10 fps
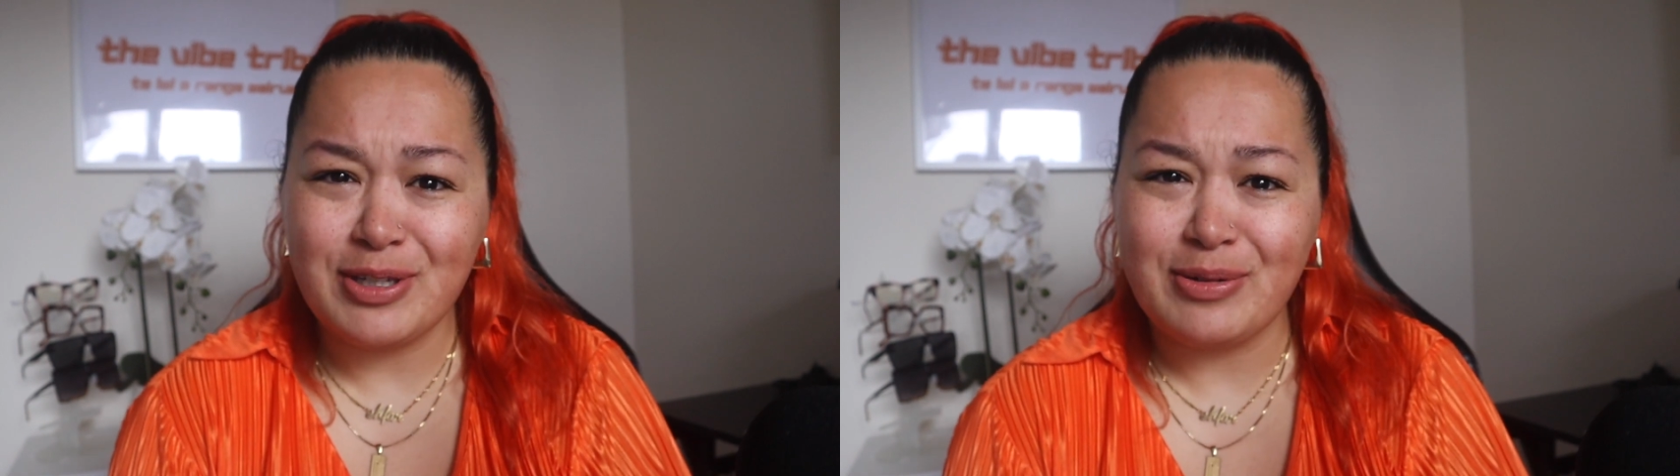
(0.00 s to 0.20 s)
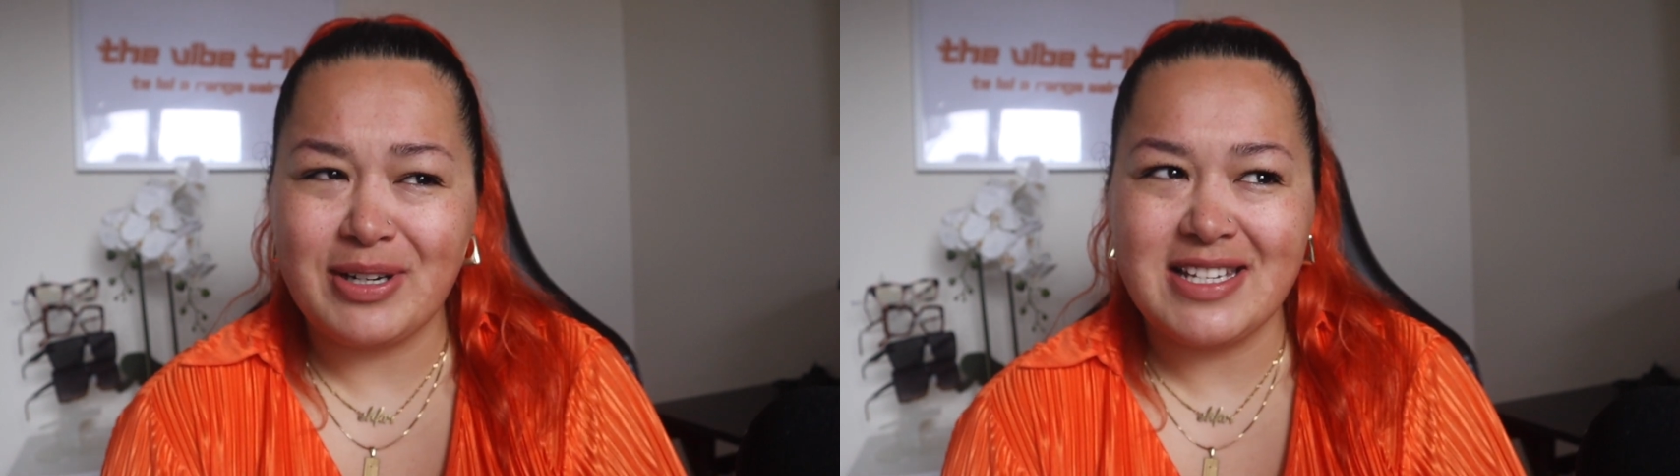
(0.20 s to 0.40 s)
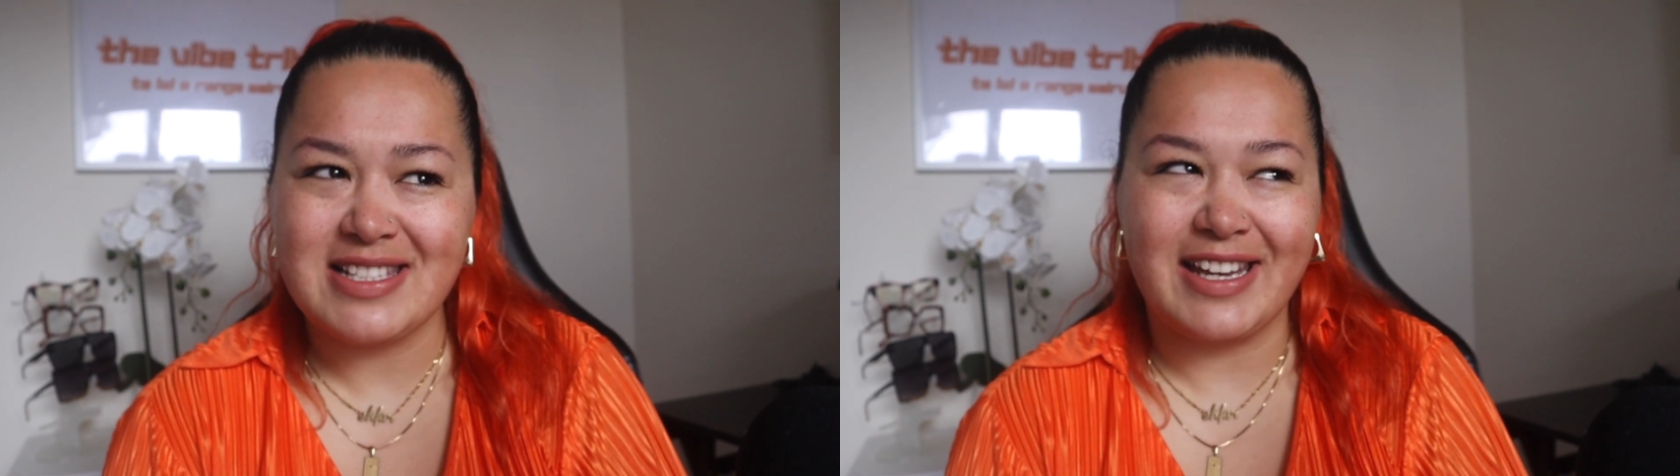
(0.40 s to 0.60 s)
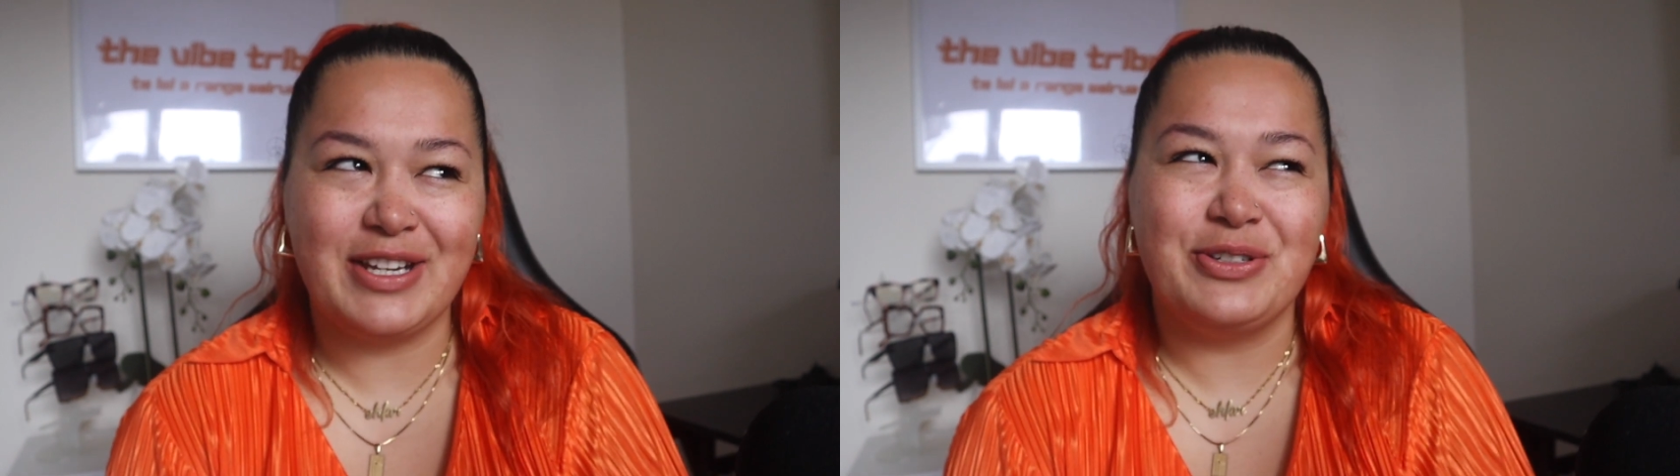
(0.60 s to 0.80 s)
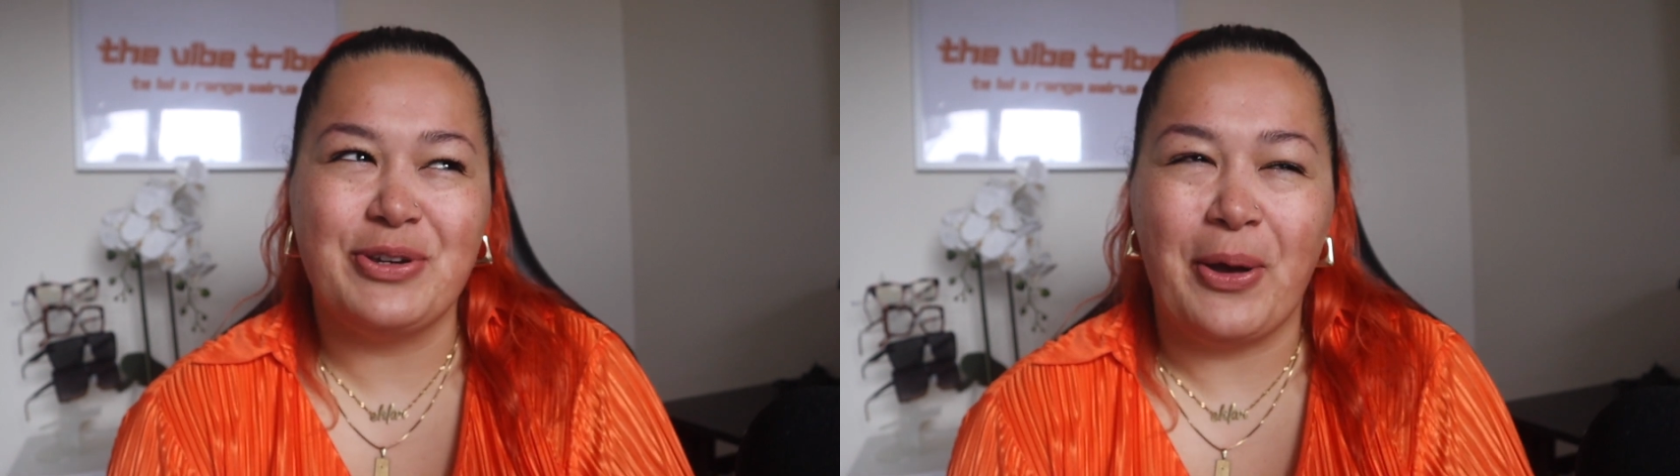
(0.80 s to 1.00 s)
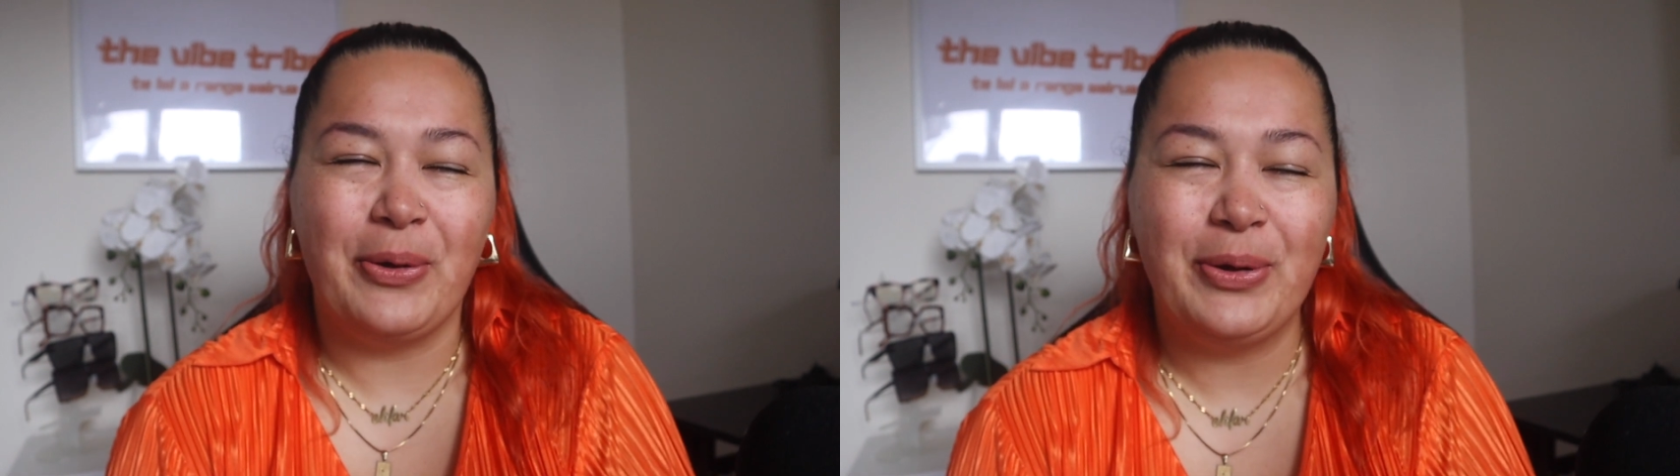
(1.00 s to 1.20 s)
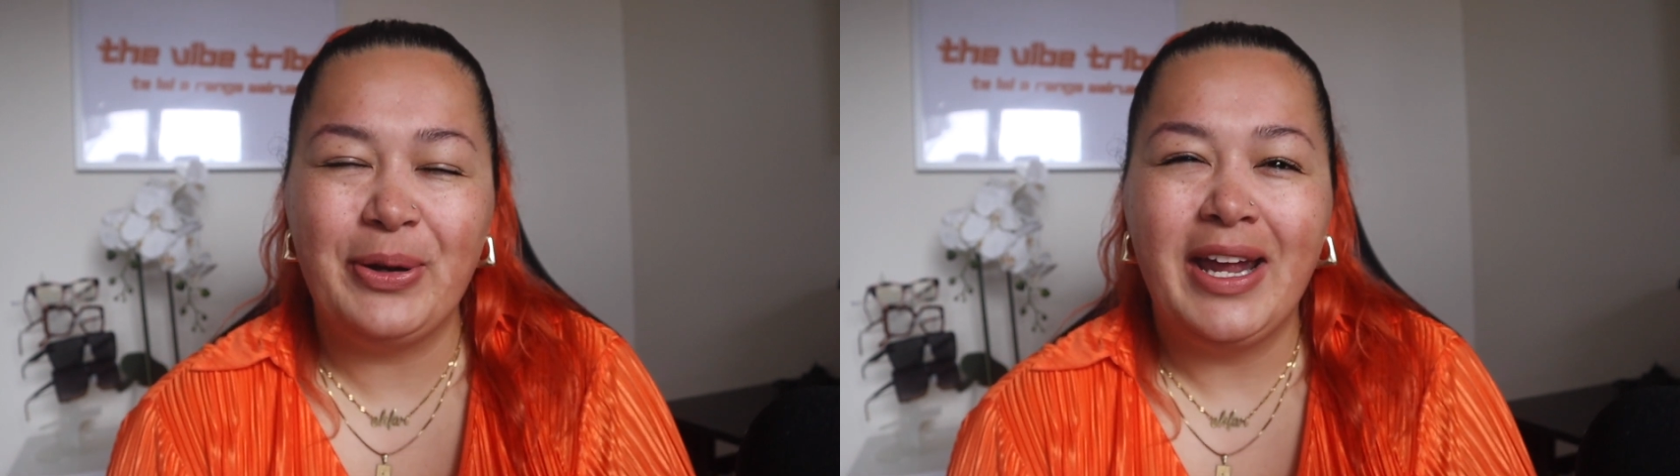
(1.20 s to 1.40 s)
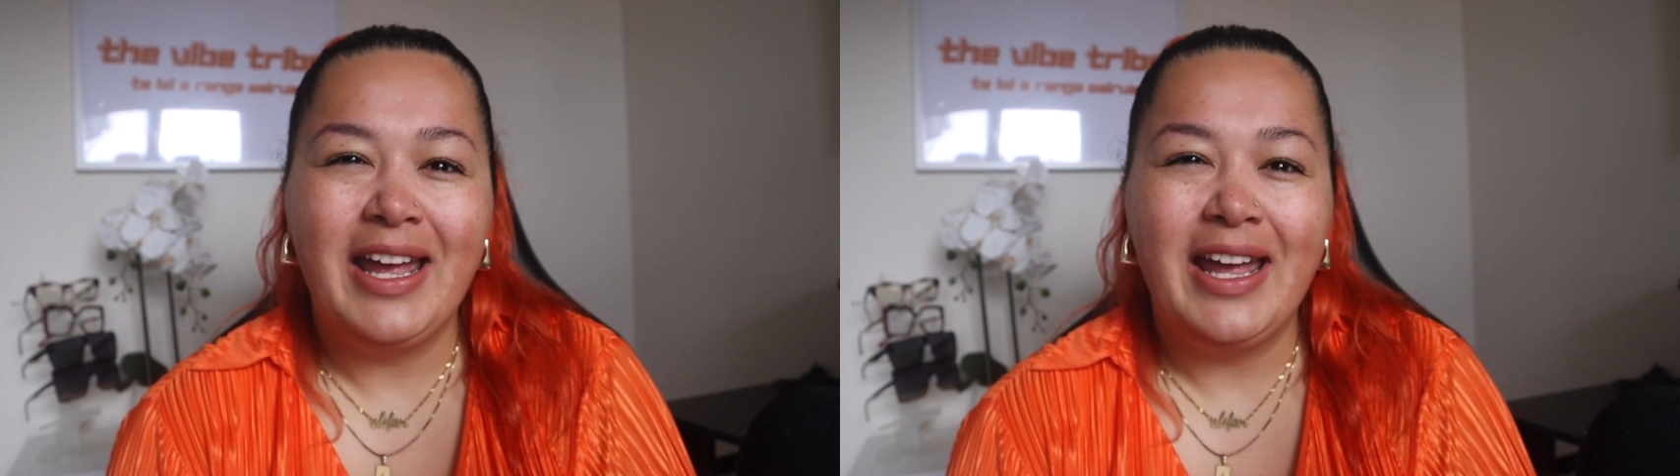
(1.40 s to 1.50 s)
you? And he's like, no.